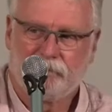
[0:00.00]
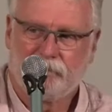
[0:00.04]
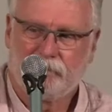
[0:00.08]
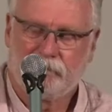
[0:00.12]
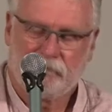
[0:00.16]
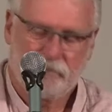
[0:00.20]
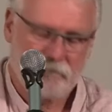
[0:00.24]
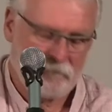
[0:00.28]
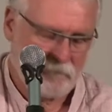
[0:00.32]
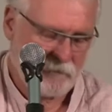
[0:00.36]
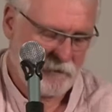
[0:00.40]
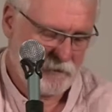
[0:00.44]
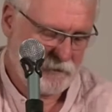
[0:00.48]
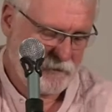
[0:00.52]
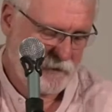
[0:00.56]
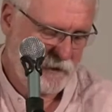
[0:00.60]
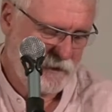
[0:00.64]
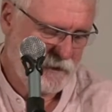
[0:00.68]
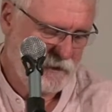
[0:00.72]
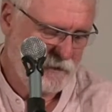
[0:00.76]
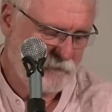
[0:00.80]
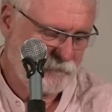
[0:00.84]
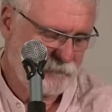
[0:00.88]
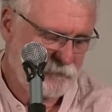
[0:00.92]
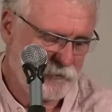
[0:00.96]
My dad
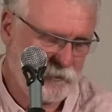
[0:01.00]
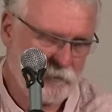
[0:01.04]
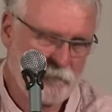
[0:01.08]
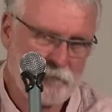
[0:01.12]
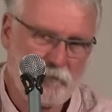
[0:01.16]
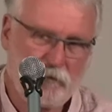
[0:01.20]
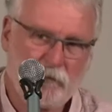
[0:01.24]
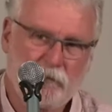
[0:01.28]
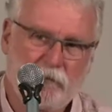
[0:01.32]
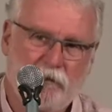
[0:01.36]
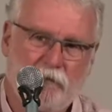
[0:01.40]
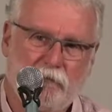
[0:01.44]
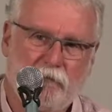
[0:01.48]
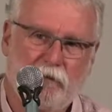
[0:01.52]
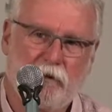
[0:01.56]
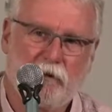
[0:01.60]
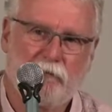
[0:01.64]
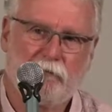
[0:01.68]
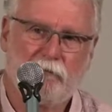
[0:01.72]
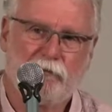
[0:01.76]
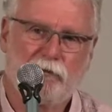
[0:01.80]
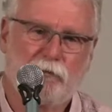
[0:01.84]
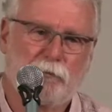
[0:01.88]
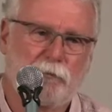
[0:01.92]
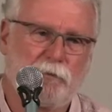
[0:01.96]
left home when my mom
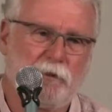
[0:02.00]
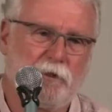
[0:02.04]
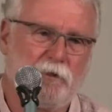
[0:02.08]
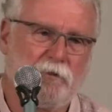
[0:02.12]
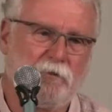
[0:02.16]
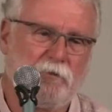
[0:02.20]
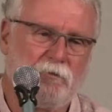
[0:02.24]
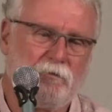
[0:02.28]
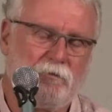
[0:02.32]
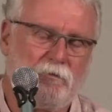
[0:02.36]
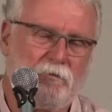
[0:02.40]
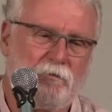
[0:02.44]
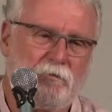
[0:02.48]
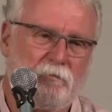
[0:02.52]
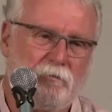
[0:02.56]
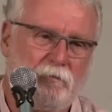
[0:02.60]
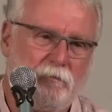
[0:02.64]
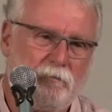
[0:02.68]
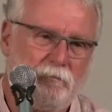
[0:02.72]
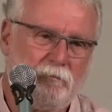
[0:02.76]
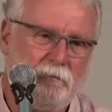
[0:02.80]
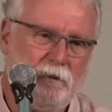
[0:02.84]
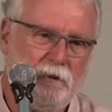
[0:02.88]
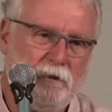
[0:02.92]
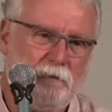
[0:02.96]
was pregnant
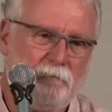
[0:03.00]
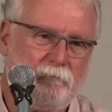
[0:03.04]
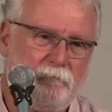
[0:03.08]
with me.